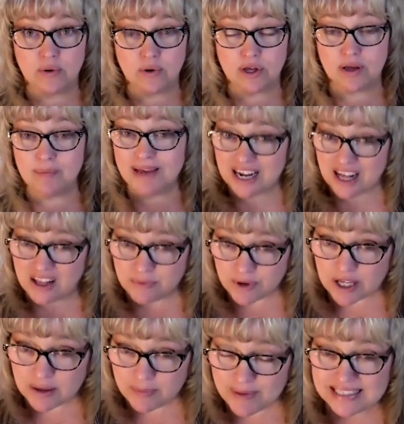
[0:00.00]
it may not
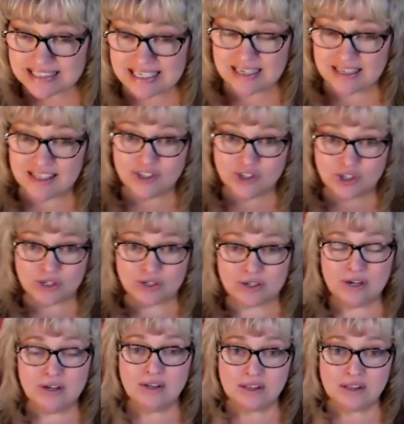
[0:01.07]
look amazing unless you're